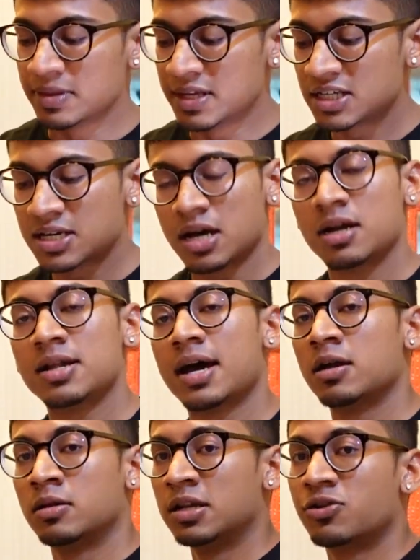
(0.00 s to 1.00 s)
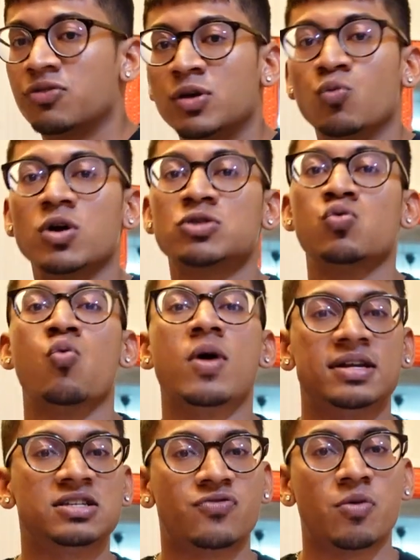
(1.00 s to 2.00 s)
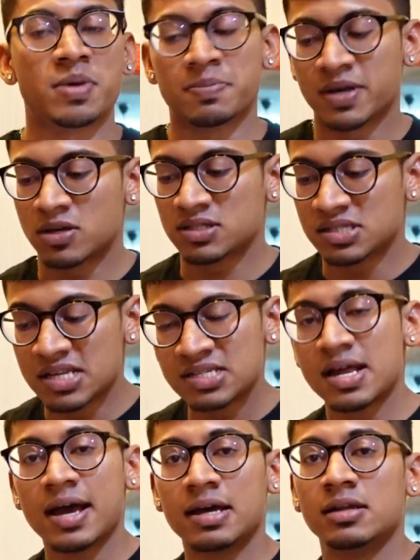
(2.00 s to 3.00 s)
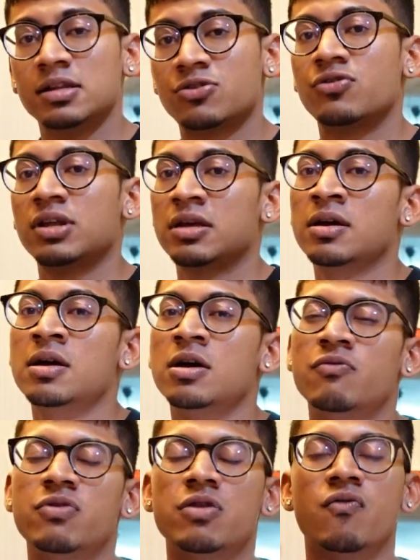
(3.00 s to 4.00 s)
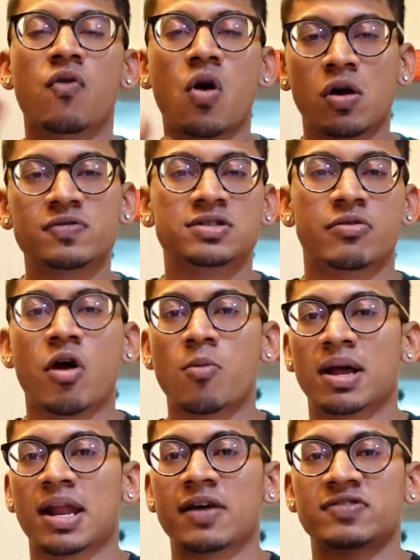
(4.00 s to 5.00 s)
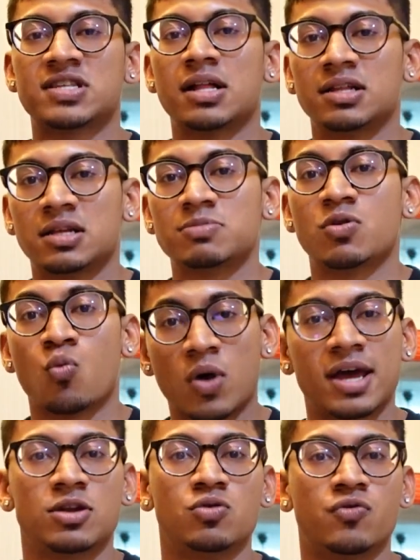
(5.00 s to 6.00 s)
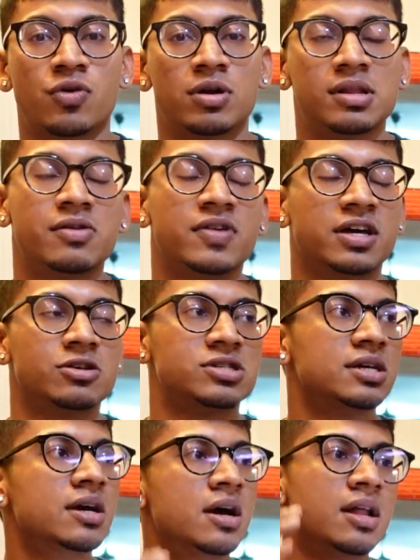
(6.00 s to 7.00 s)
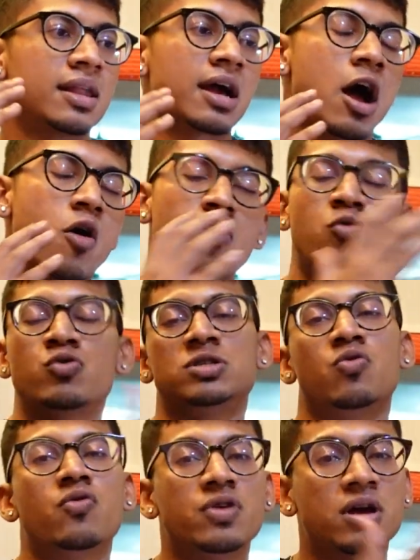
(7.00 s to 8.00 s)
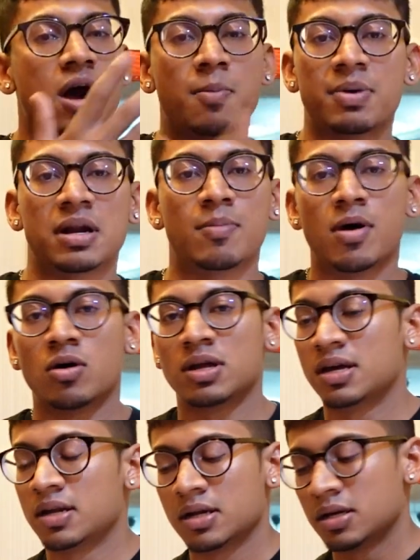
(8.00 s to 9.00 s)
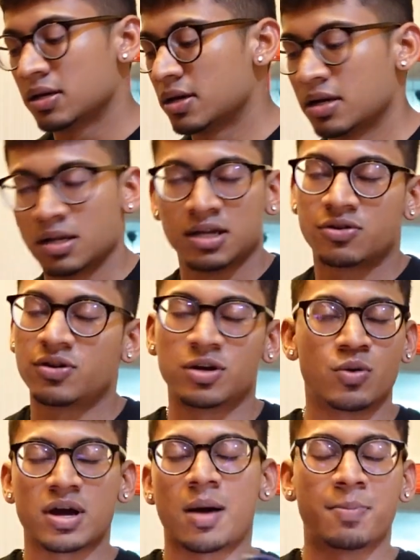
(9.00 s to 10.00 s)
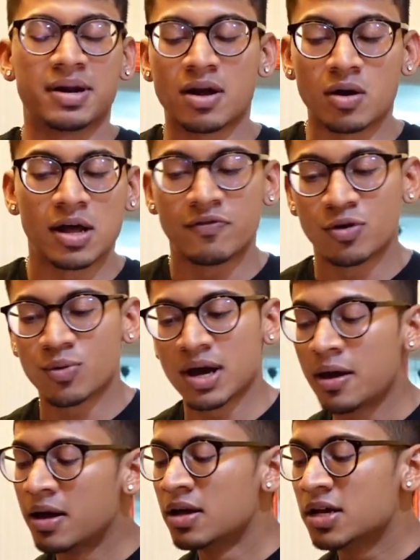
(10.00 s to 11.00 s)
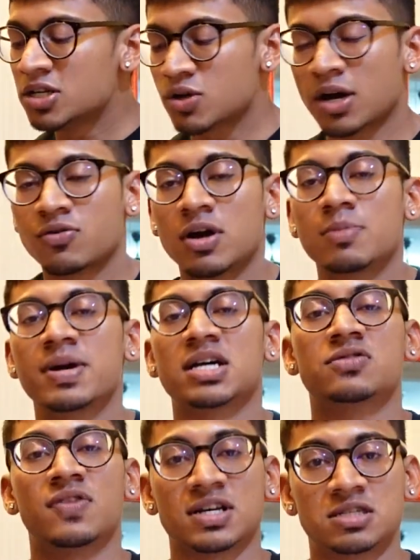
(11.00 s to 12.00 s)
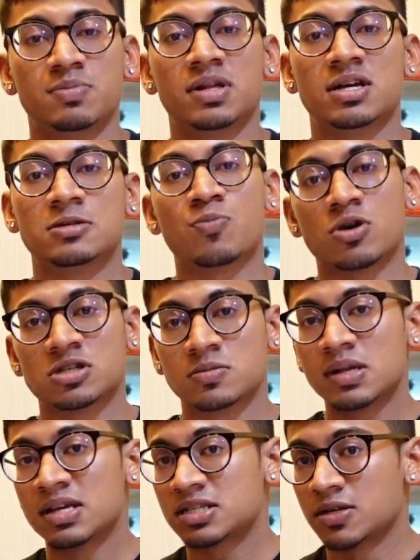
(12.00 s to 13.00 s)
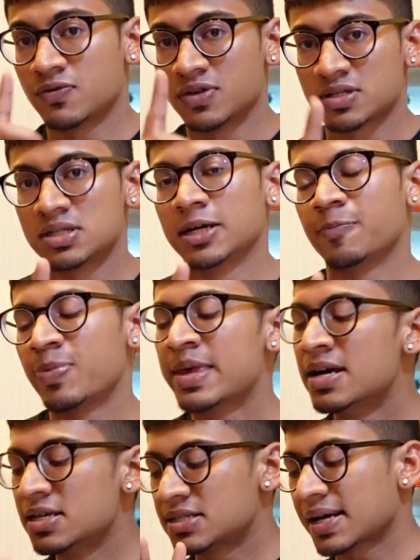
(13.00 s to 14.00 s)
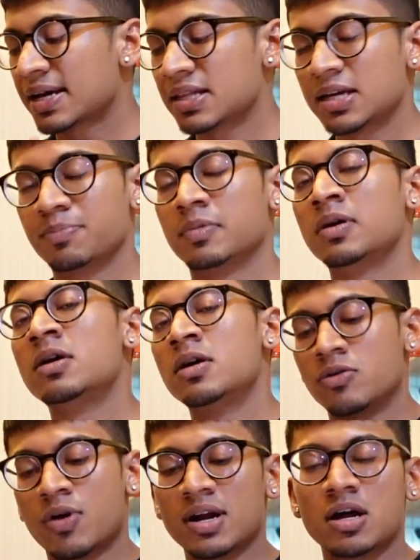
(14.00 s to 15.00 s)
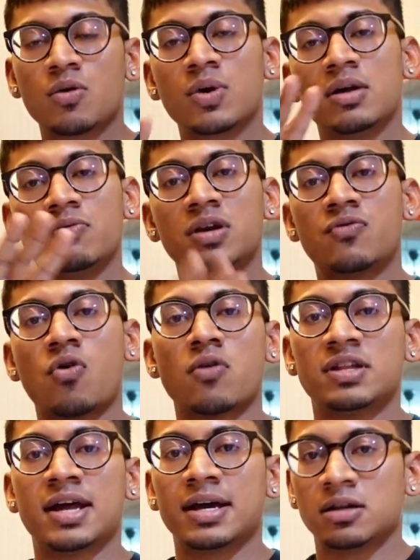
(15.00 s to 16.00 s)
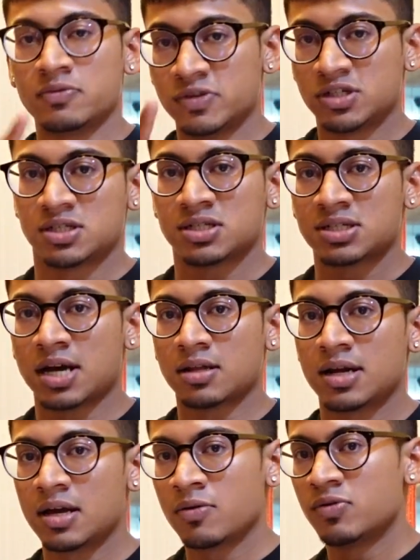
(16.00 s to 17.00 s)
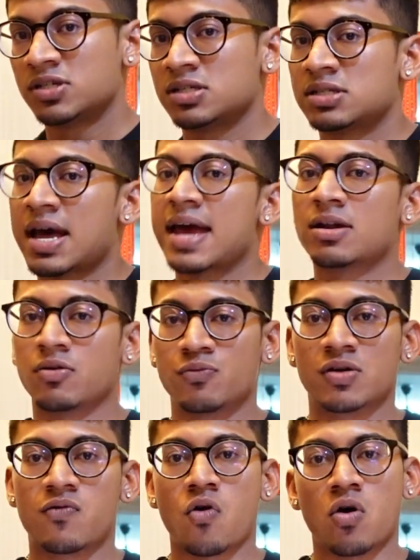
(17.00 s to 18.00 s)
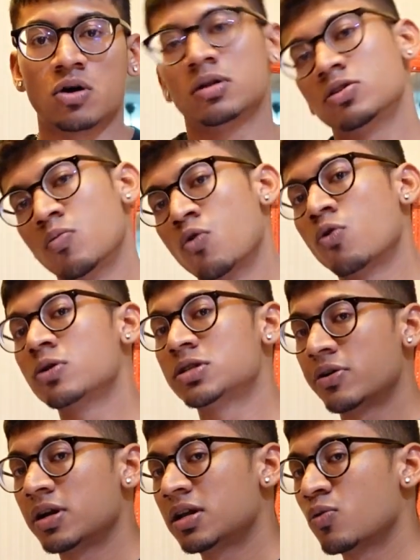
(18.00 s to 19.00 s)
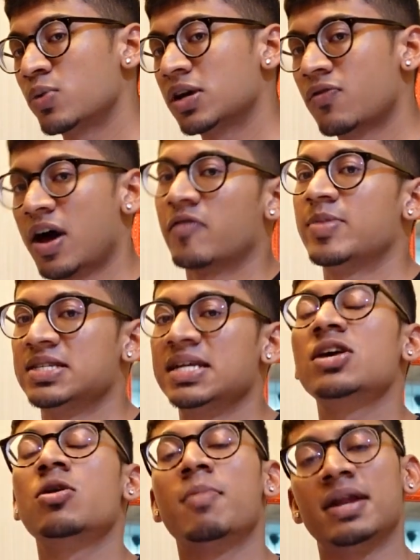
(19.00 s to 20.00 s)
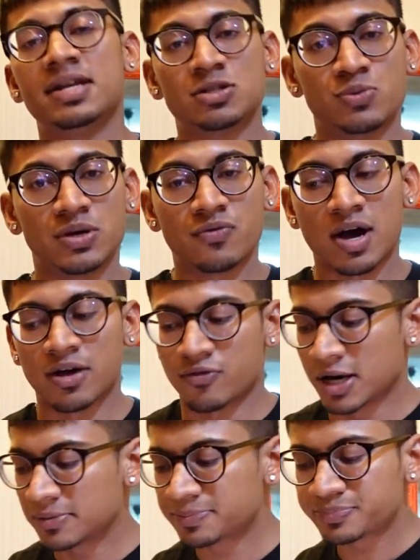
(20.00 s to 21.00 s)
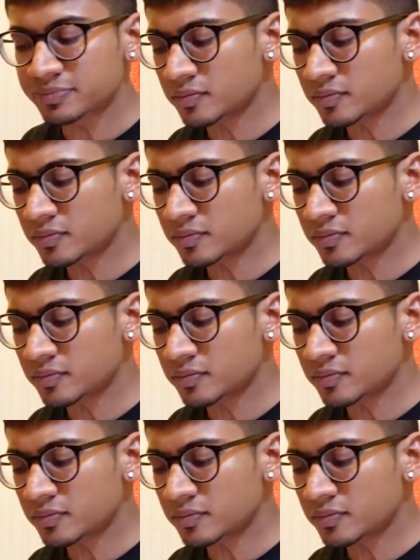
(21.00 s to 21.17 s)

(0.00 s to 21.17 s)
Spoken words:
This kind of diet literally works wonders for me because this diet literally revolves around my lifestyle in terms of what I do for a living. You see, like how I'm always moving up and about, in and here, and literally going up and down everywhere. So I try to be as flexible as possible. That's the first thing. Second thing, right now we're in week 4 of the diet, which is a Saturday, which is the end of week 4. Tomorrow is already the week 5, basically on Monday's week 5, right?